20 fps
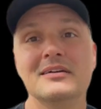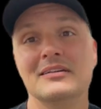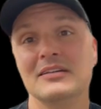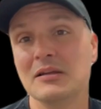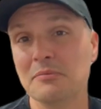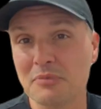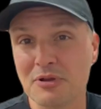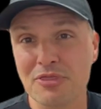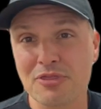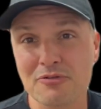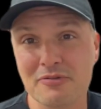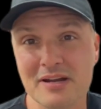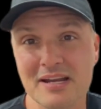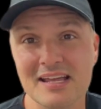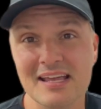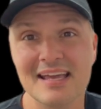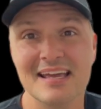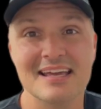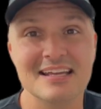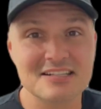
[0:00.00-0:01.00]
Number
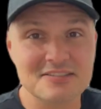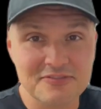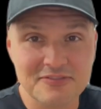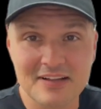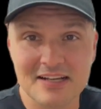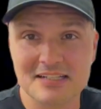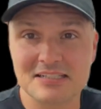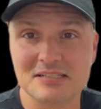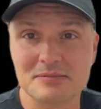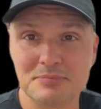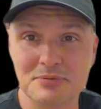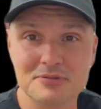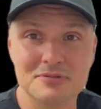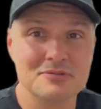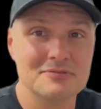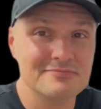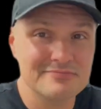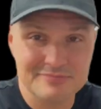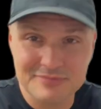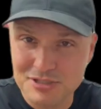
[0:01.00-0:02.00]
3, it's
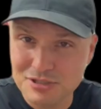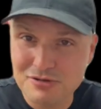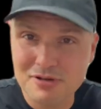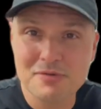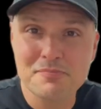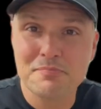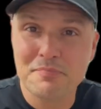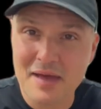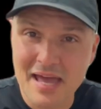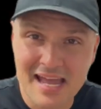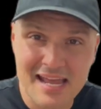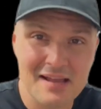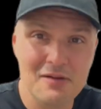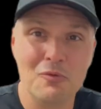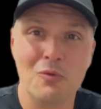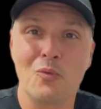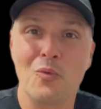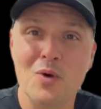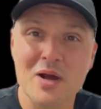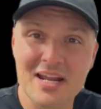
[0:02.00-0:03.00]
flexible. You can
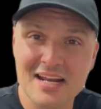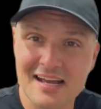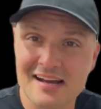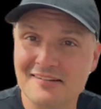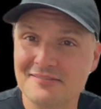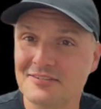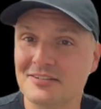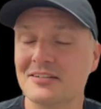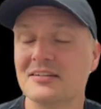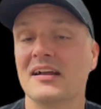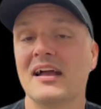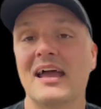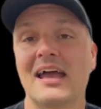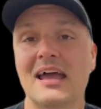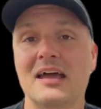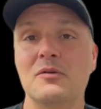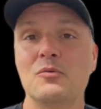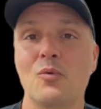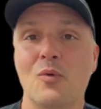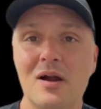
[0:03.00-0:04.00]
paint whenever
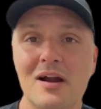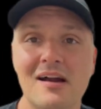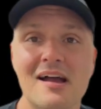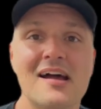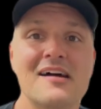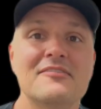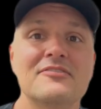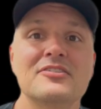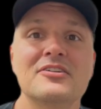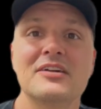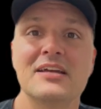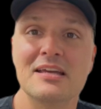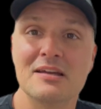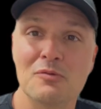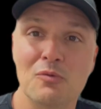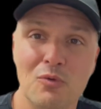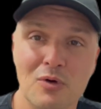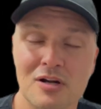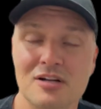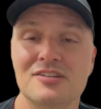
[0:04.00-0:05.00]
and wherever
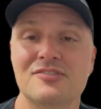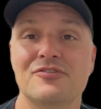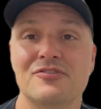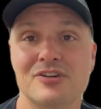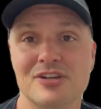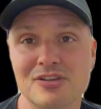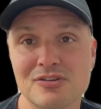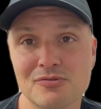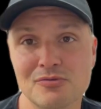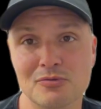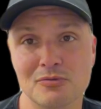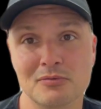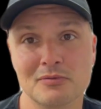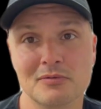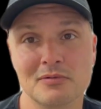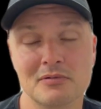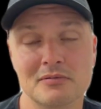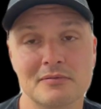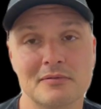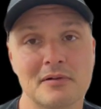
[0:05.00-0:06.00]
it works for you.
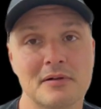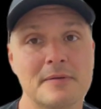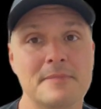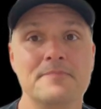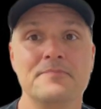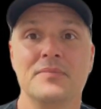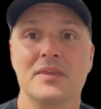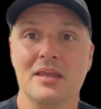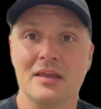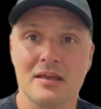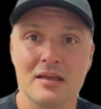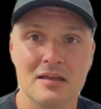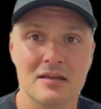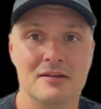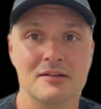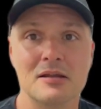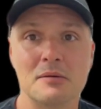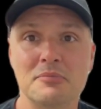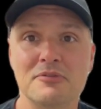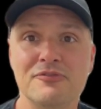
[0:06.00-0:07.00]

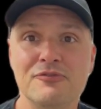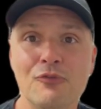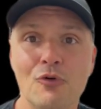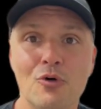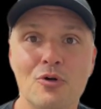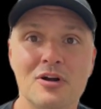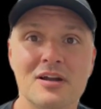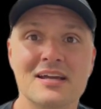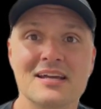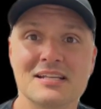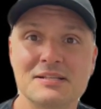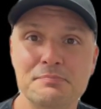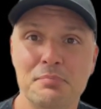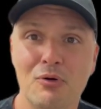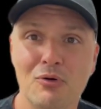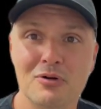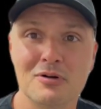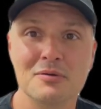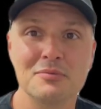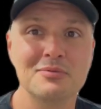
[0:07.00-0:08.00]
Number 4, it's
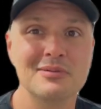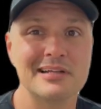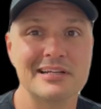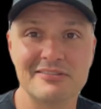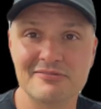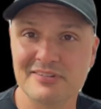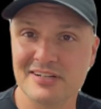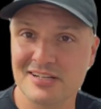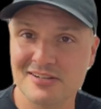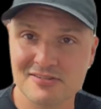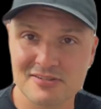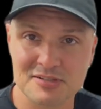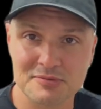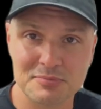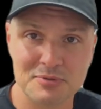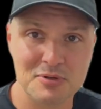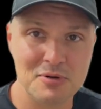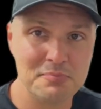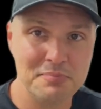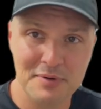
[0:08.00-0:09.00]
portable and
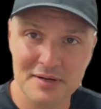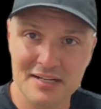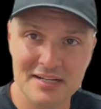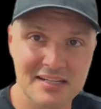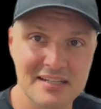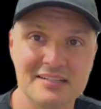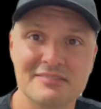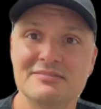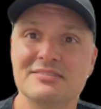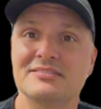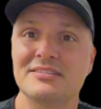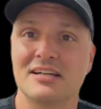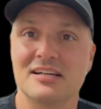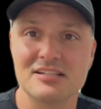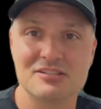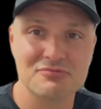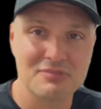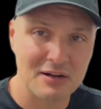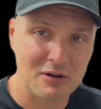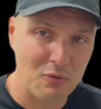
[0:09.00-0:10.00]
reusable, but it
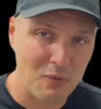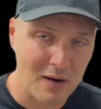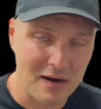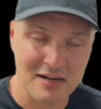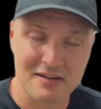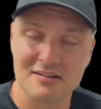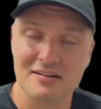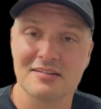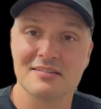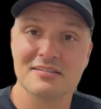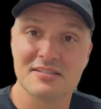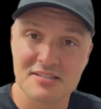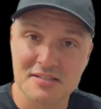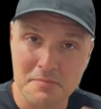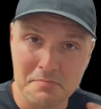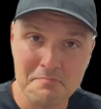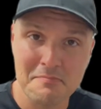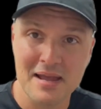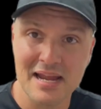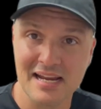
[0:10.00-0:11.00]
does require
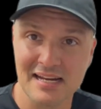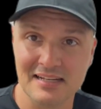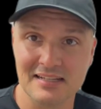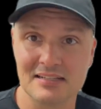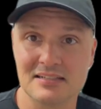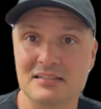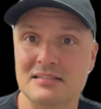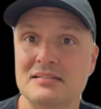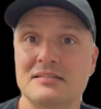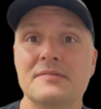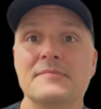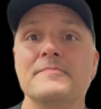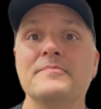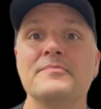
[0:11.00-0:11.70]
some maintenance.